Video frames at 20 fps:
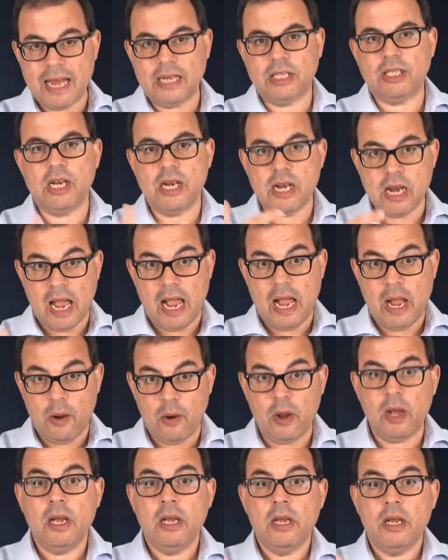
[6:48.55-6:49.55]
as in
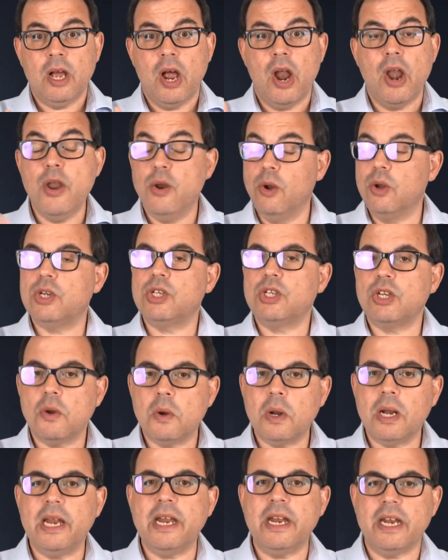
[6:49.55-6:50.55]
our not
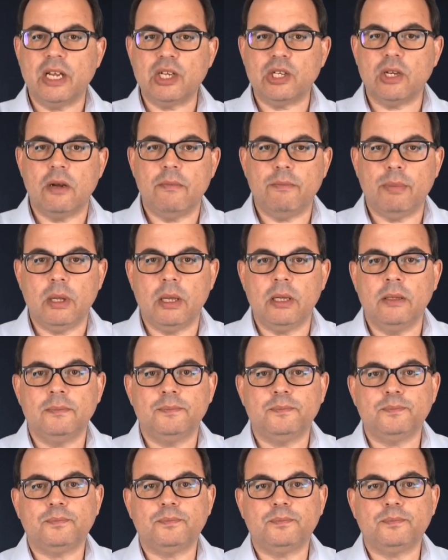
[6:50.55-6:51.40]
so clean example.